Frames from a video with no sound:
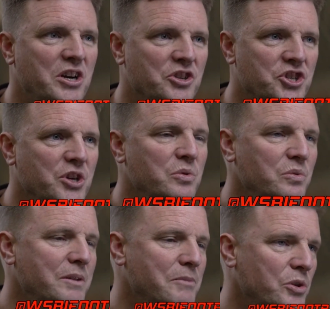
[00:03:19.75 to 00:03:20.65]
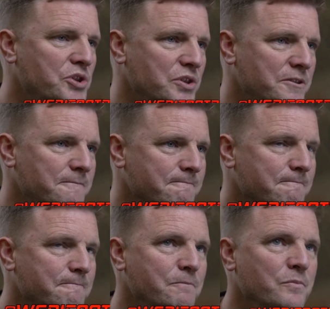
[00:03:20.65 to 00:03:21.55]
can't show emotion
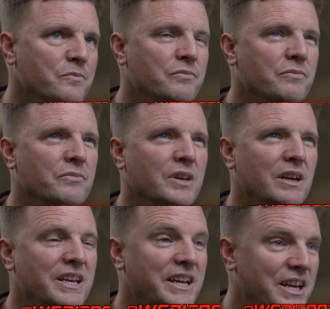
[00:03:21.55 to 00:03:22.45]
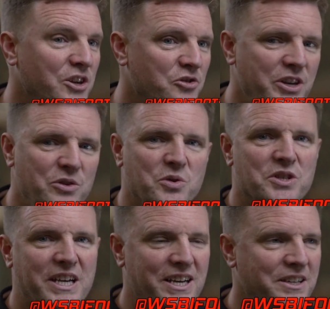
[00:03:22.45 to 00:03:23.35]
and get angry or
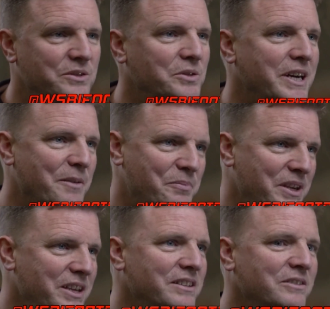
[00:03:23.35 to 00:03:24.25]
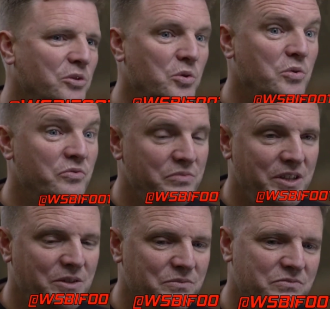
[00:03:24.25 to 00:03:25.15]
sad or happy and or
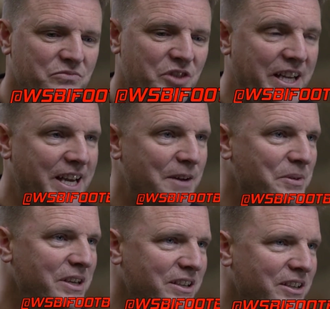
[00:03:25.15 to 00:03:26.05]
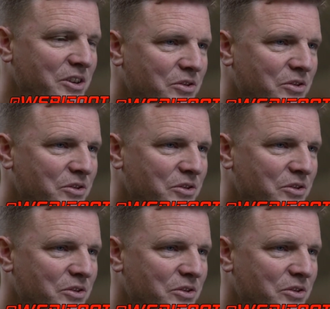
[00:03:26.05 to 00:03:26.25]
you know really happy. You know